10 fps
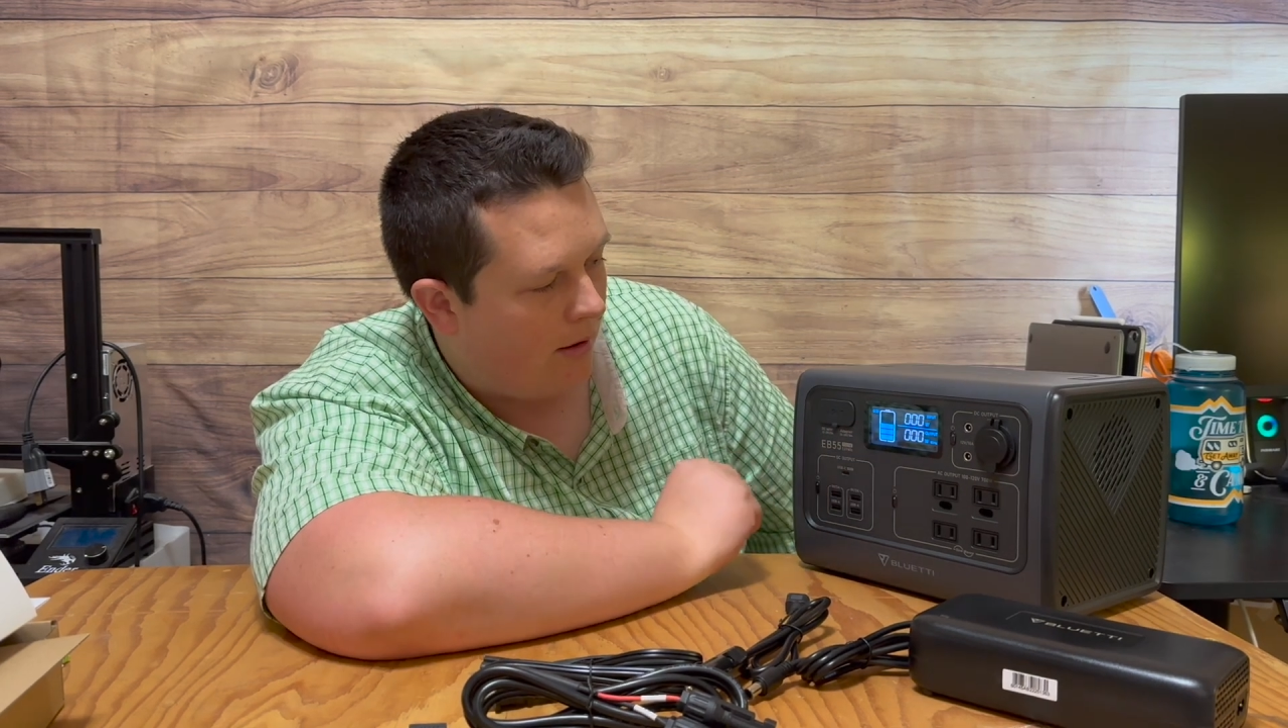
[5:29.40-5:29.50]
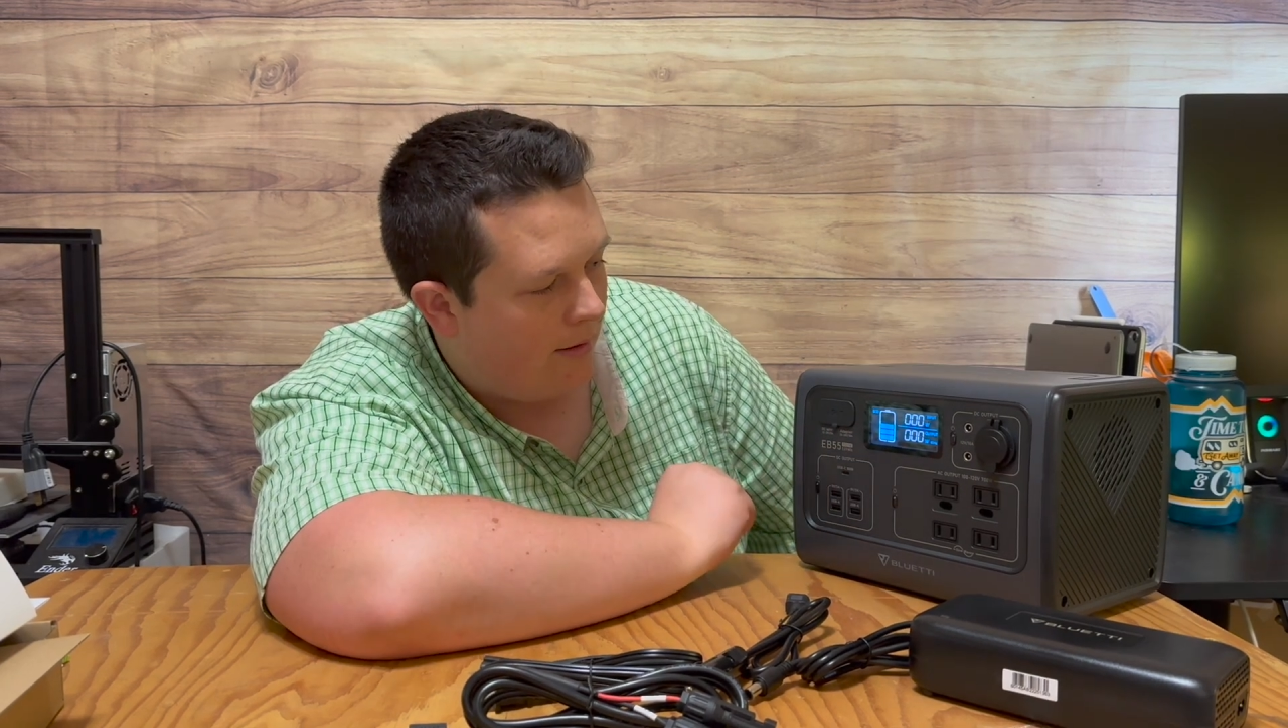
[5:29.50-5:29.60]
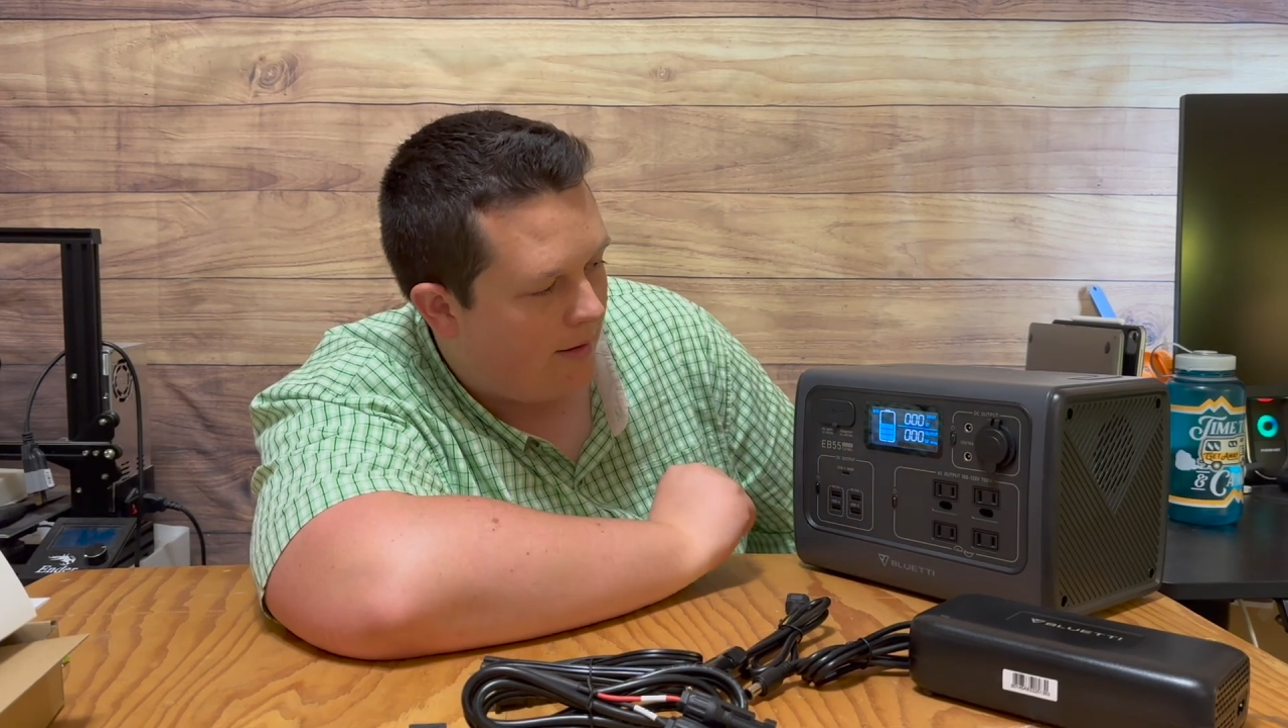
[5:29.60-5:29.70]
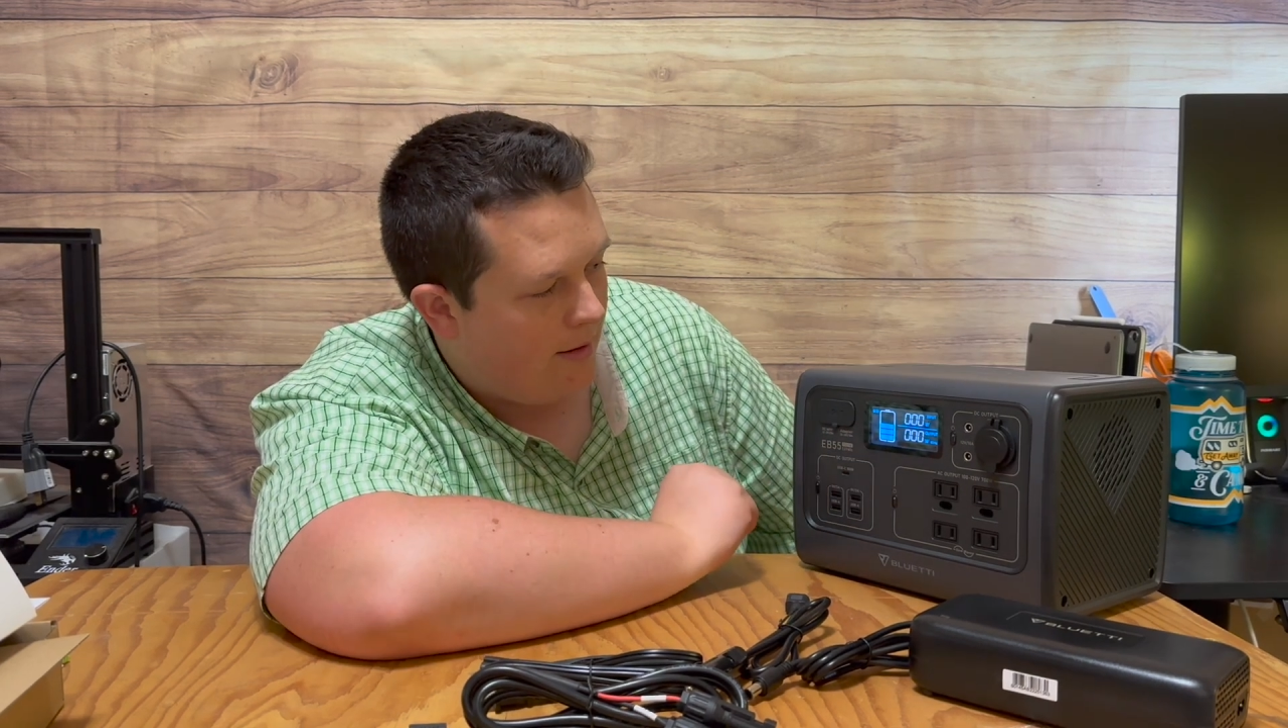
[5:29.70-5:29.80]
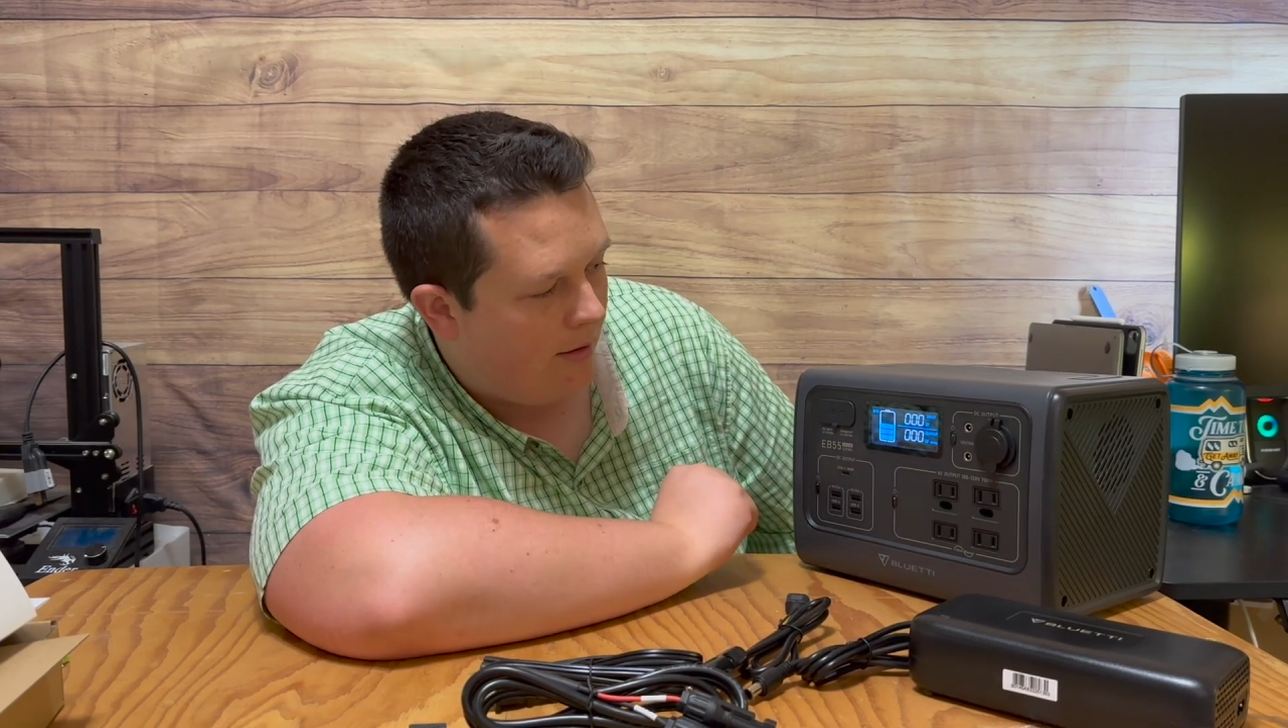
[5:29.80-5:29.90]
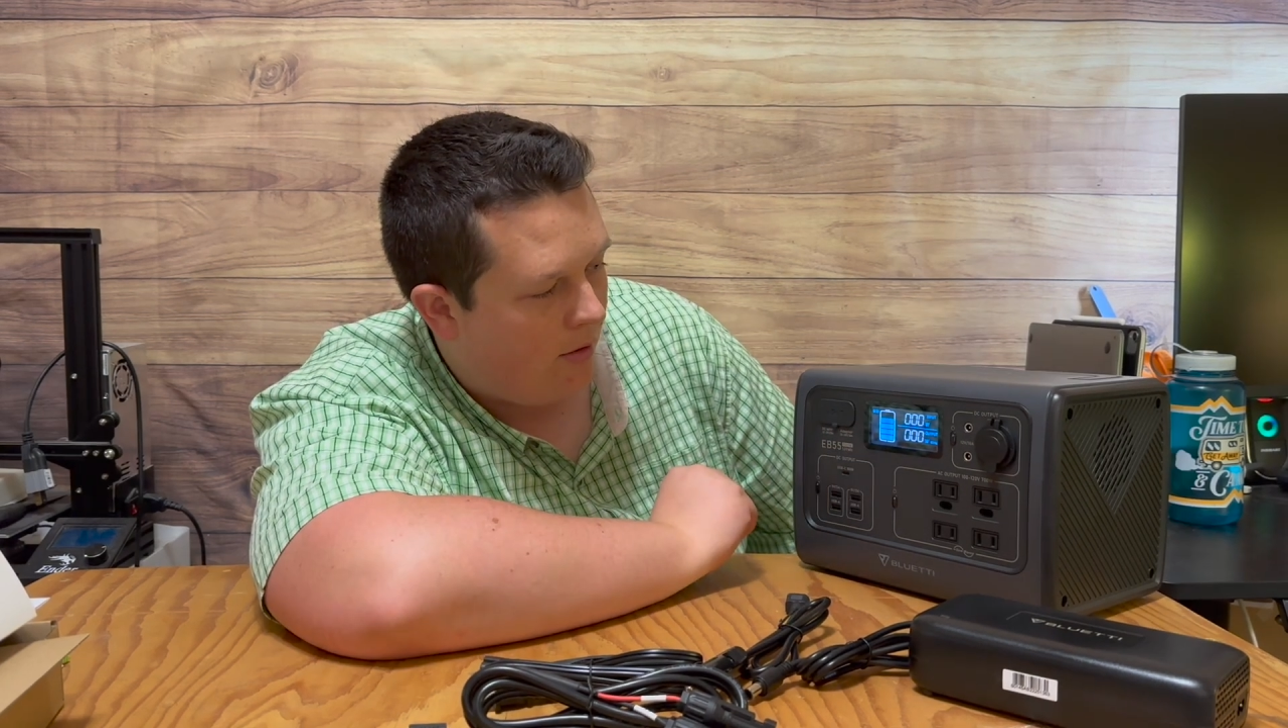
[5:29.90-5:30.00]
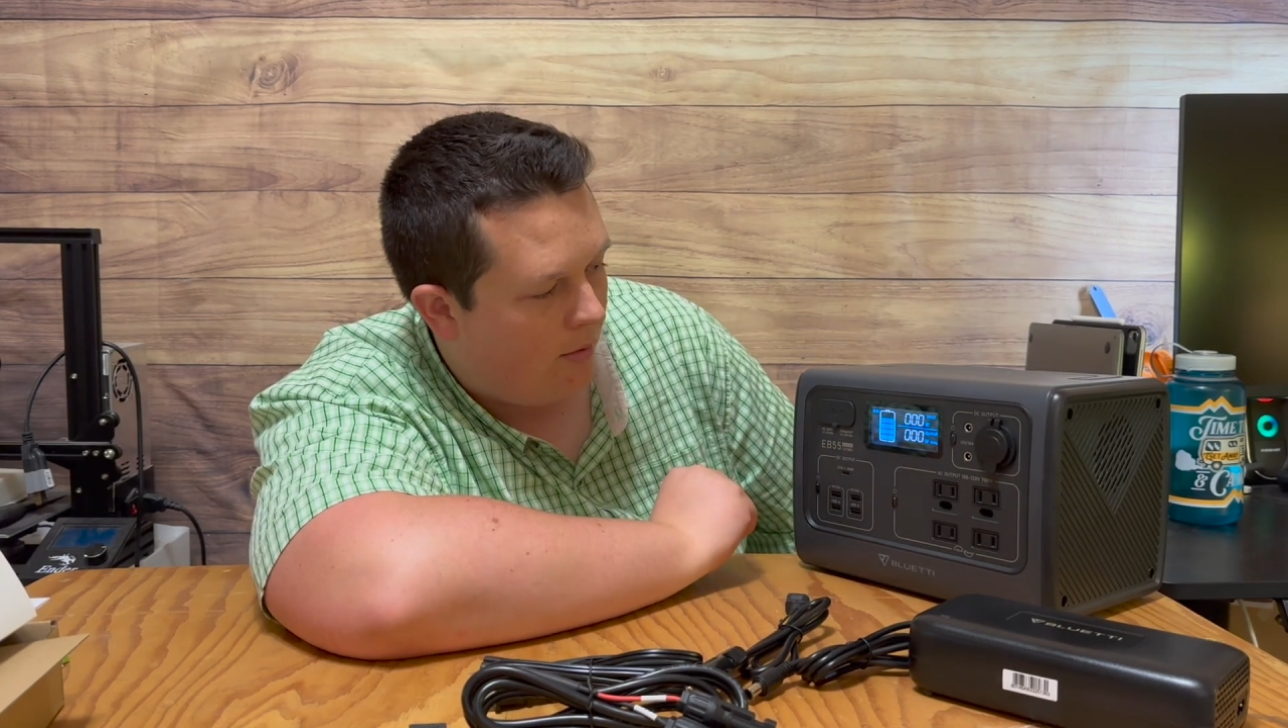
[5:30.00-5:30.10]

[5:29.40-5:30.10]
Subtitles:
on eco